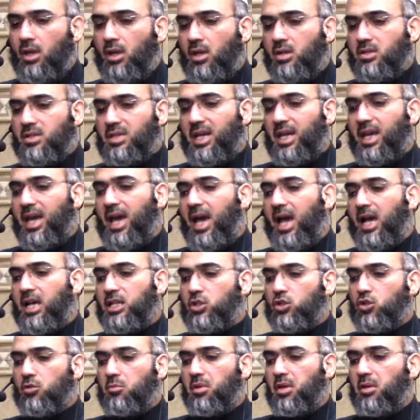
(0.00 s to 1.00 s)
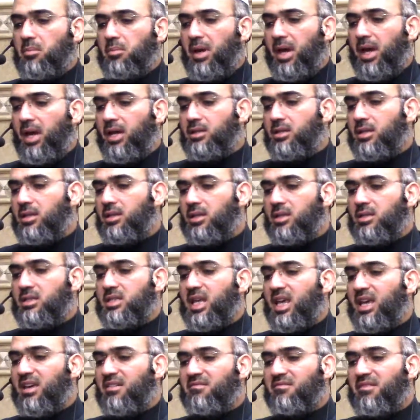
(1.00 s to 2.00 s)
Zakah has to be paid in the
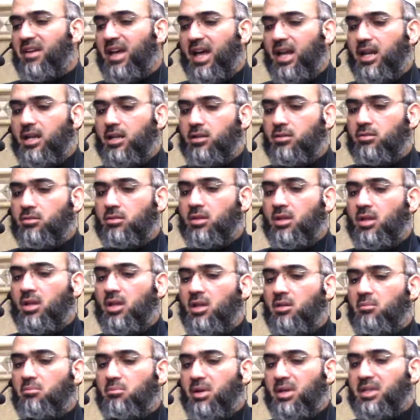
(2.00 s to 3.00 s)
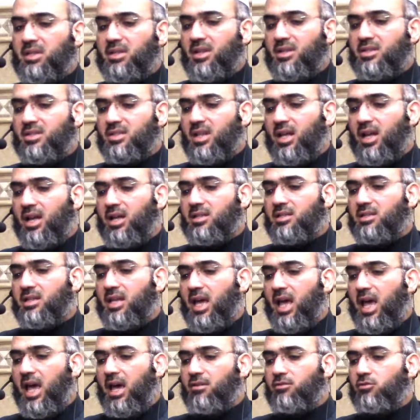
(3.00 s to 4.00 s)
same value, but does not
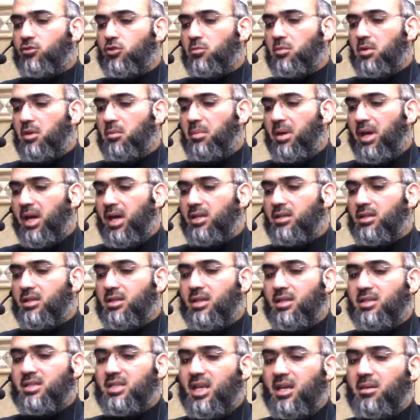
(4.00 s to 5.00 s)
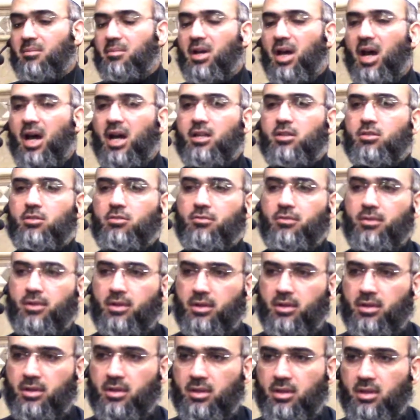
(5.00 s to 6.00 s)
have to be paid in the same kind of
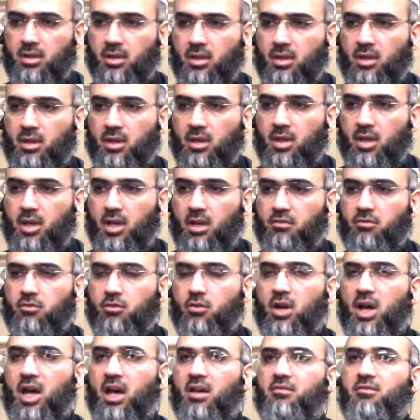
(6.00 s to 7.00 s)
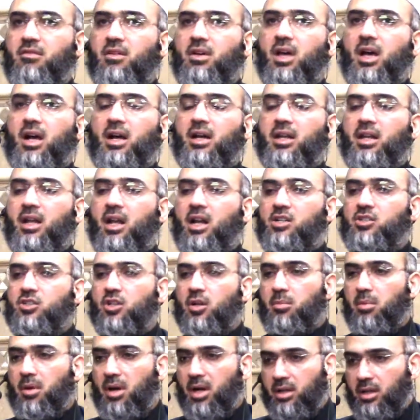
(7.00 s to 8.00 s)
wealth. If you have
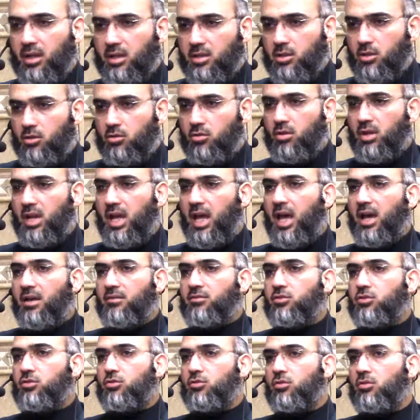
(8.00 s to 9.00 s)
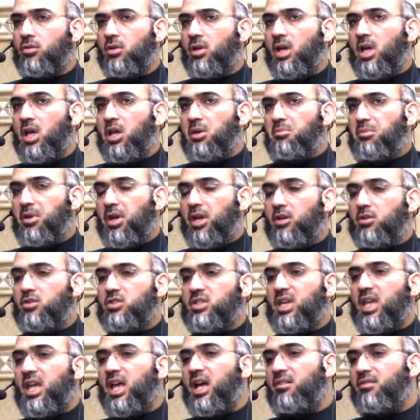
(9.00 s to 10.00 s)
agricultural products, you don't have to pay your
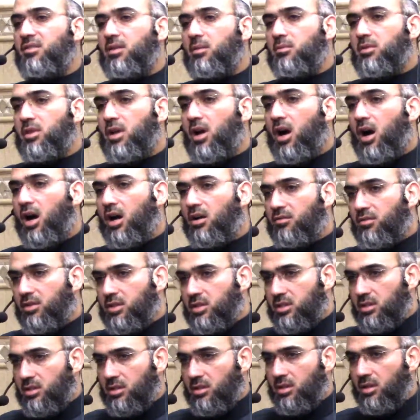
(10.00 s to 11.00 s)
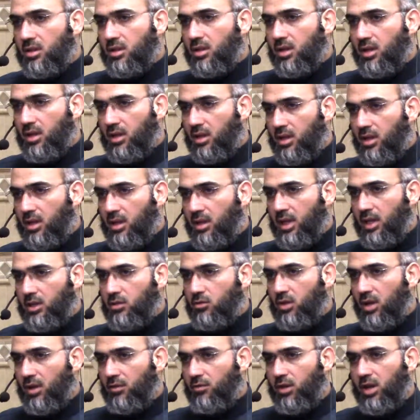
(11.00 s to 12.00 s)
zakah from the harvest that you have.